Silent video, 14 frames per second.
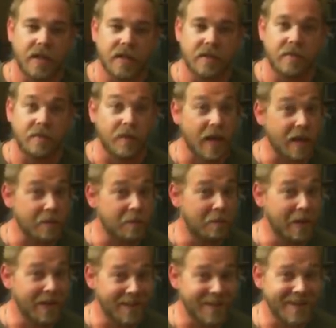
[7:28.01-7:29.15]

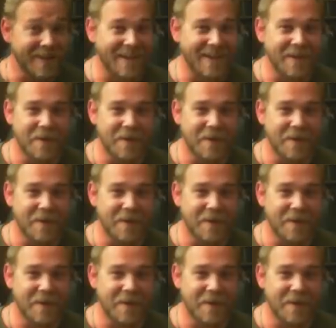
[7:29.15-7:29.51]
flammability